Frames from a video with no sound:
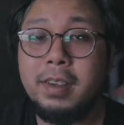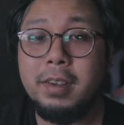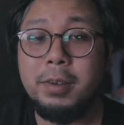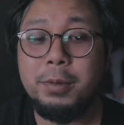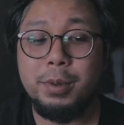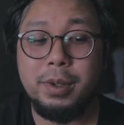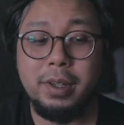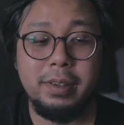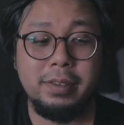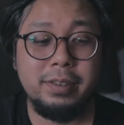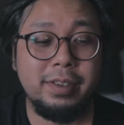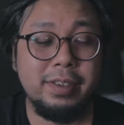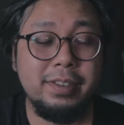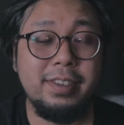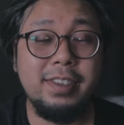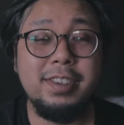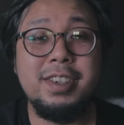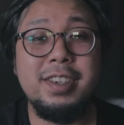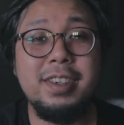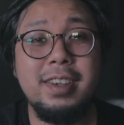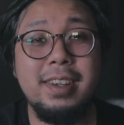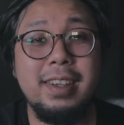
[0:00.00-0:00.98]
Well,
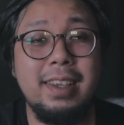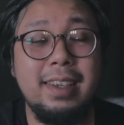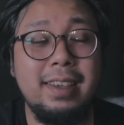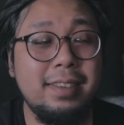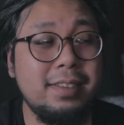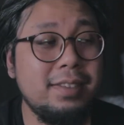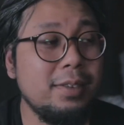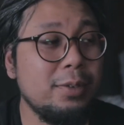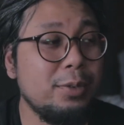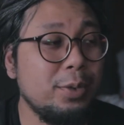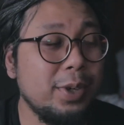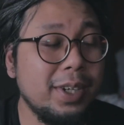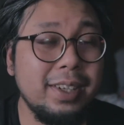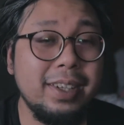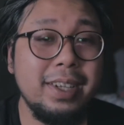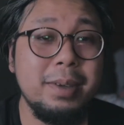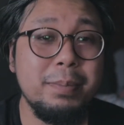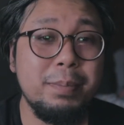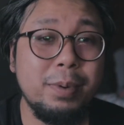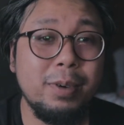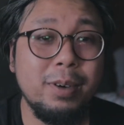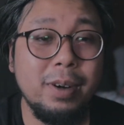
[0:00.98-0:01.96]
transition is really
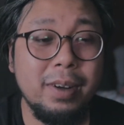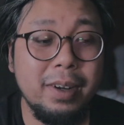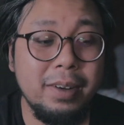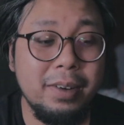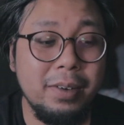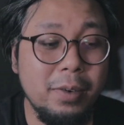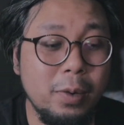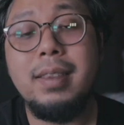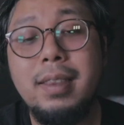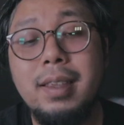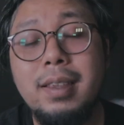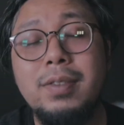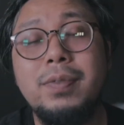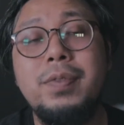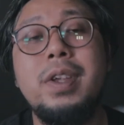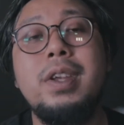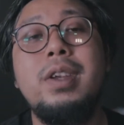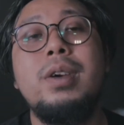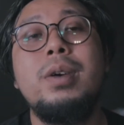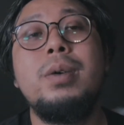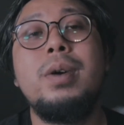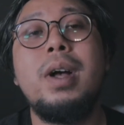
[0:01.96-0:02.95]
important. This
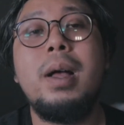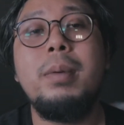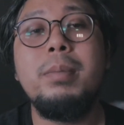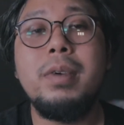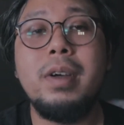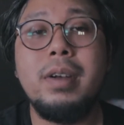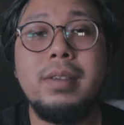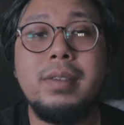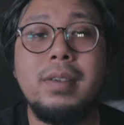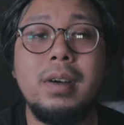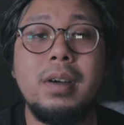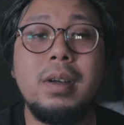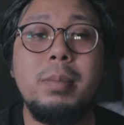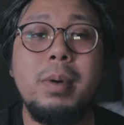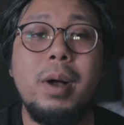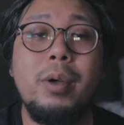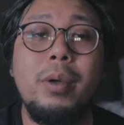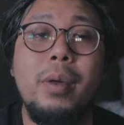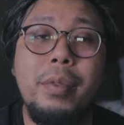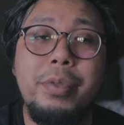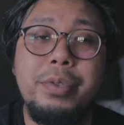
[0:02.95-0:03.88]
video, I'm gonna talk about